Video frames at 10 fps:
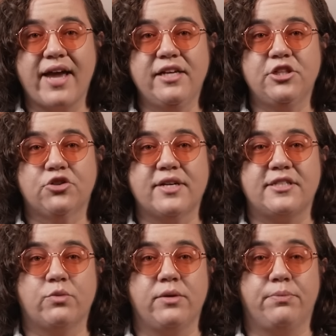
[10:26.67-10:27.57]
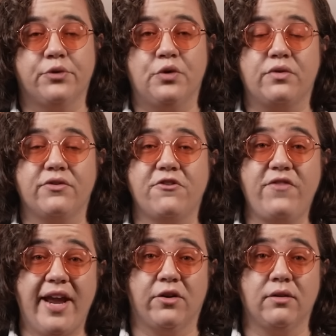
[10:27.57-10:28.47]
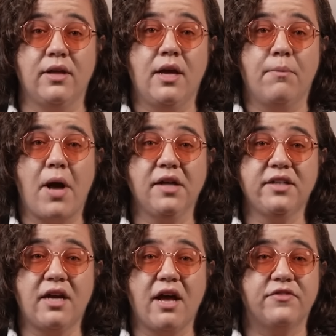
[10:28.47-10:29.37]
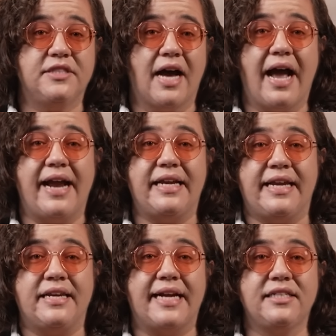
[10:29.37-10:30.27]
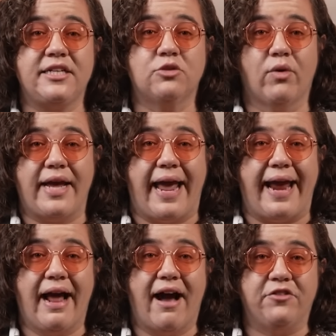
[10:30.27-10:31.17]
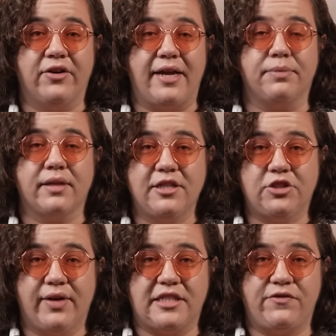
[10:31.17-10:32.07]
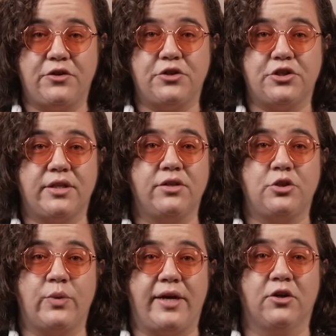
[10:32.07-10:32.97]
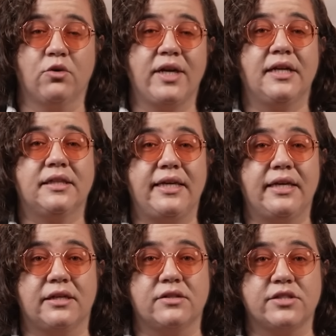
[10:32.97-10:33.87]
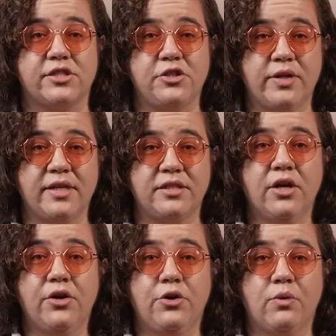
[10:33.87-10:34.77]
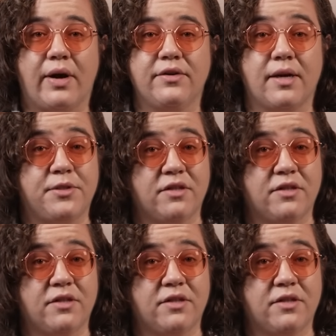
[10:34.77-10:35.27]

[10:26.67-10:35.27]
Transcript: That interest would prove fatal. Bogdanov died in 1928 after a blood transfusion to a critically ill student who wound up